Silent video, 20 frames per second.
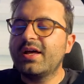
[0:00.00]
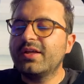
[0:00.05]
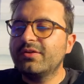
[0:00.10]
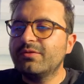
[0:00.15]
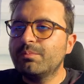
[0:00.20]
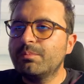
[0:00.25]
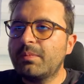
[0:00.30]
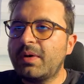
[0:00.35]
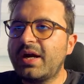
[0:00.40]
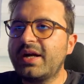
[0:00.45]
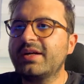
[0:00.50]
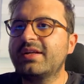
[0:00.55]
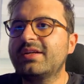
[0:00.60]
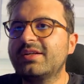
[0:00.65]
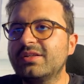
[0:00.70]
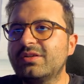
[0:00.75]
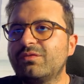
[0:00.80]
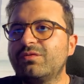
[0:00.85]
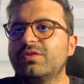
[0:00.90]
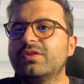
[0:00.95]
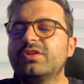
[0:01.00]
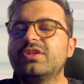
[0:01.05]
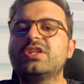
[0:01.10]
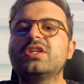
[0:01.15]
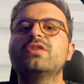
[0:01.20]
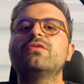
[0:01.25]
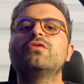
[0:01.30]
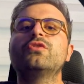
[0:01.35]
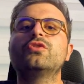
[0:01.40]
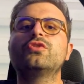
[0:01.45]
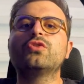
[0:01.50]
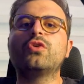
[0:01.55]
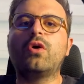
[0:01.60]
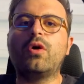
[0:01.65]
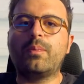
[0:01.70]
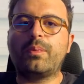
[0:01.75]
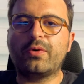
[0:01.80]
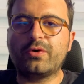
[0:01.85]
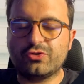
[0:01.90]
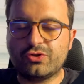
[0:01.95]
Market will give you the
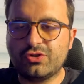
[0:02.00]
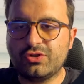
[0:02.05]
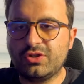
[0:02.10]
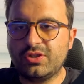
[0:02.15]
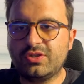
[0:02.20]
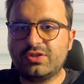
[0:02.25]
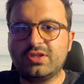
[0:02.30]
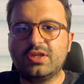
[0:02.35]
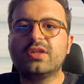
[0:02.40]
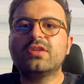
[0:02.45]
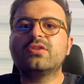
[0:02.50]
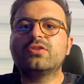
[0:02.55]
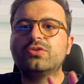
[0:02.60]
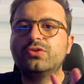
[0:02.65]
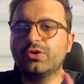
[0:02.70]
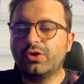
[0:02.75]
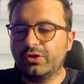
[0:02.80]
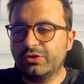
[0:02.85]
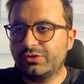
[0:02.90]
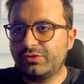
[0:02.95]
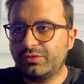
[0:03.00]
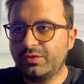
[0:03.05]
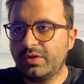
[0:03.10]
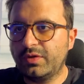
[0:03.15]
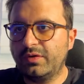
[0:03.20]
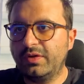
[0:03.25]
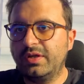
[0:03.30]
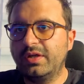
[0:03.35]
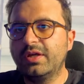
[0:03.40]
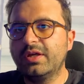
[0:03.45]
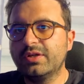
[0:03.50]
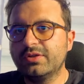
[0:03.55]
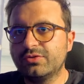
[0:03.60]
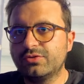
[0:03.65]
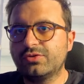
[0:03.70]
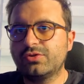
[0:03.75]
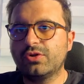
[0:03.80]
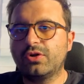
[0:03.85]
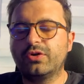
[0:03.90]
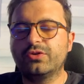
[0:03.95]
opportunity, don't worry.
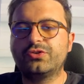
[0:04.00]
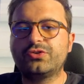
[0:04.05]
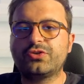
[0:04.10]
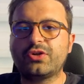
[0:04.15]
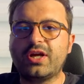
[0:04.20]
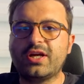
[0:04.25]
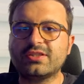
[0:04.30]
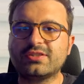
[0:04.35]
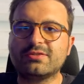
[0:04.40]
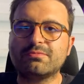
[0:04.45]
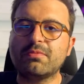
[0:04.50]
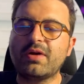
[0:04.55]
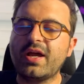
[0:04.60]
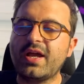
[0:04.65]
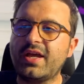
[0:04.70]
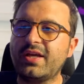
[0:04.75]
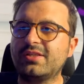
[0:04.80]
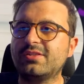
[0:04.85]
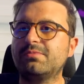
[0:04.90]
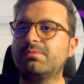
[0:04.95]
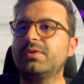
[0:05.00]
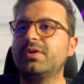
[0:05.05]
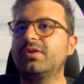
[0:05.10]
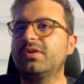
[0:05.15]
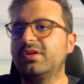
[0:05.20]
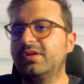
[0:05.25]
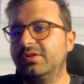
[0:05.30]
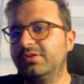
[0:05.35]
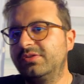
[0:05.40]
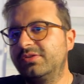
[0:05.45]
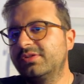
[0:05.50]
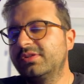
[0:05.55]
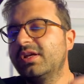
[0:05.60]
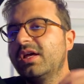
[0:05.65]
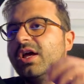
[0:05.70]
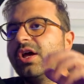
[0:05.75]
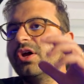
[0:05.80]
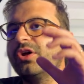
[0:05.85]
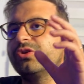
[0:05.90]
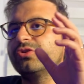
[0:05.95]
So trust my experience.
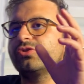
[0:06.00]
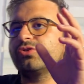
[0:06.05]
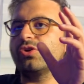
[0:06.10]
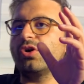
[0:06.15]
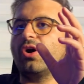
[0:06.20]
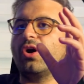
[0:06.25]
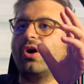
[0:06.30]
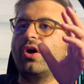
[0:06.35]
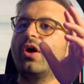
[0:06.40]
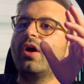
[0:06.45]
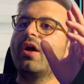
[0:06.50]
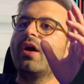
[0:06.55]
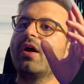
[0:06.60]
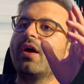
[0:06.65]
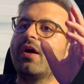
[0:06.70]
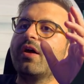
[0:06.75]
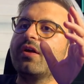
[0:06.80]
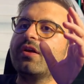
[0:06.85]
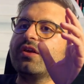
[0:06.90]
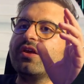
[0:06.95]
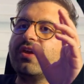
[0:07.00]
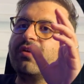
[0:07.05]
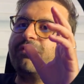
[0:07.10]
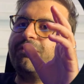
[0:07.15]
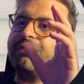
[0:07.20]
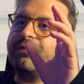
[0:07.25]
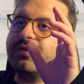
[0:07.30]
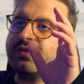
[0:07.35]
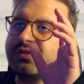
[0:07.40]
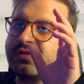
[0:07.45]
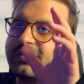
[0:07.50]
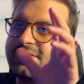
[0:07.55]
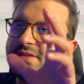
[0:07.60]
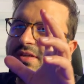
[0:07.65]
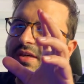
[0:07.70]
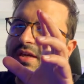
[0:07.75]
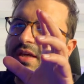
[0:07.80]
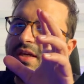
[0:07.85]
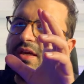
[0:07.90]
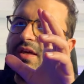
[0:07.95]
So if we
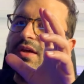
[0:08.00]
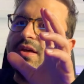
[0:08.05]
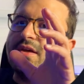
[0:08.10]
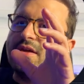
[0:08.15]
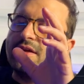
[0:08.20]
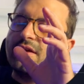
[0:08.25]
see